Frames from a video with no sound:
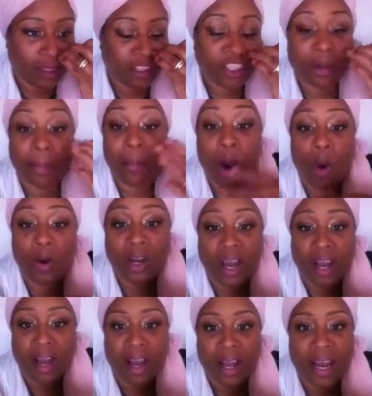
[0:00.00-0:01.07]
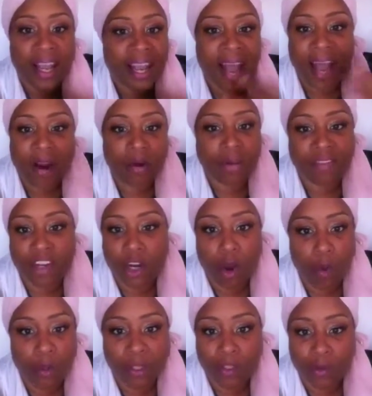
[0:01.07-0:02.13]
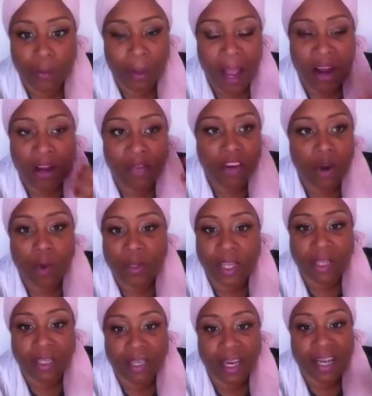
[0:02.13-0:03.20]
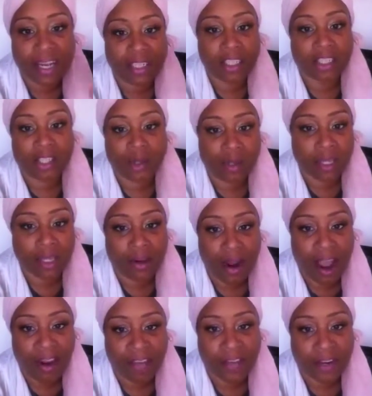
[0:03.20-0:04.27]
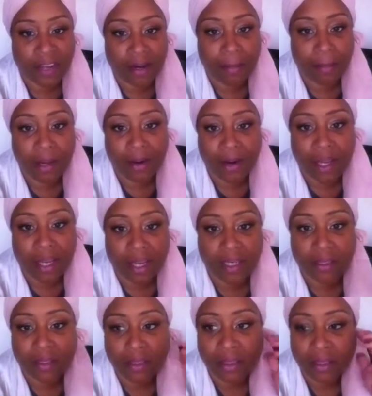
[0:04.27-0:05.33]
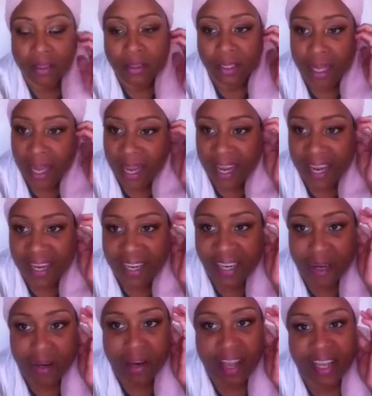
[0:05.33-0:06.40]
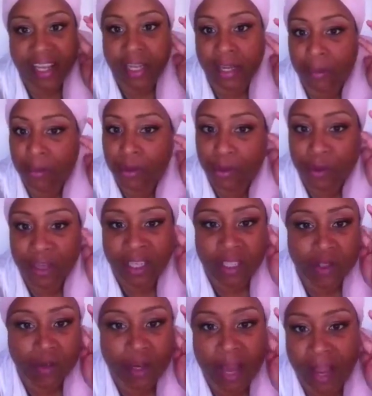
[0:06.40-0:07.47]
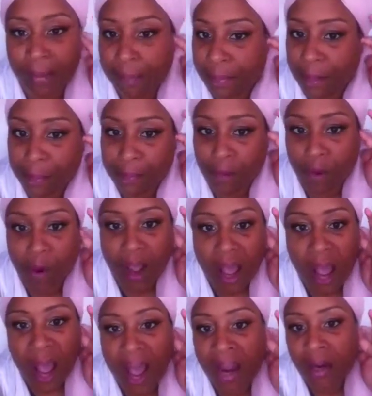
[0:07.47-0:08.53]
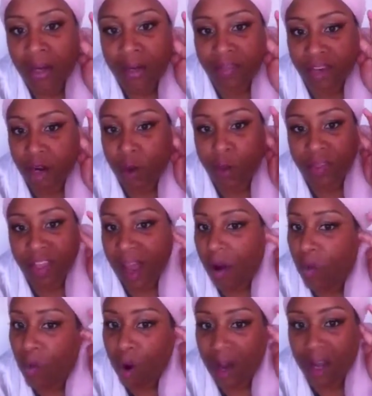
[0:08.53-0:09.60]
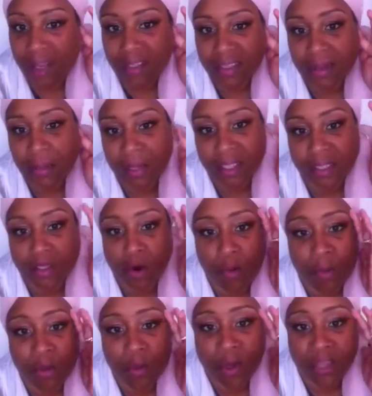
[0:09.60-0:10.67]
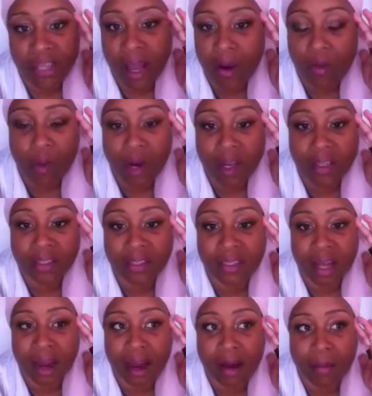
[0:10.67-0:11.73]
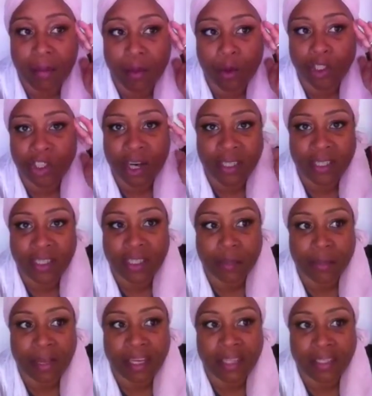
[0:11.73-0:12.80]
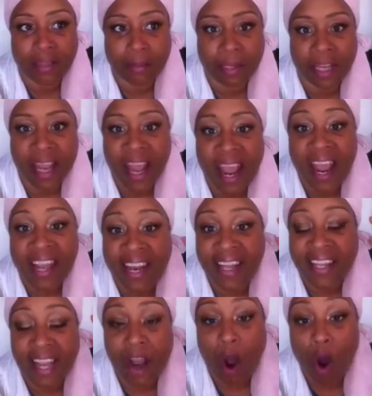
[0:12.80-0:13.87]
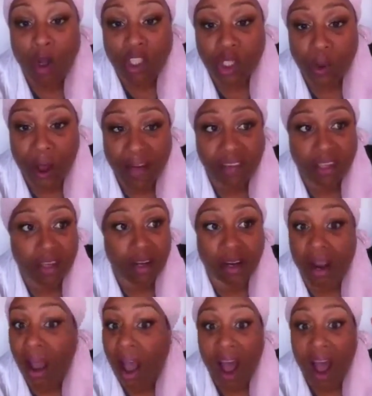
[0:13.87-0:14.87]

Demona. Like, I don't even know what they look like. I just know that they're African American and they're like Hebrew Israelite people. I don't even know what that was. Somebody told me what that was, or tried to explain it to me. And that they also have a look.